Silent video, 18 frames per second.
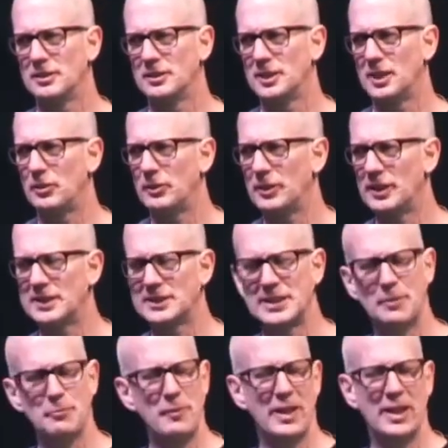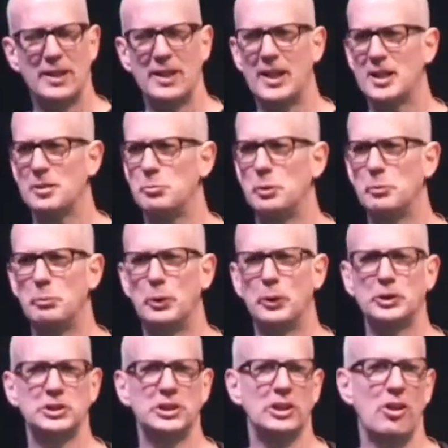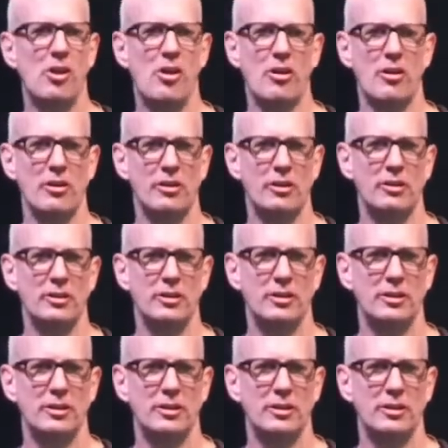And I realized that, man, I had been pushing hard.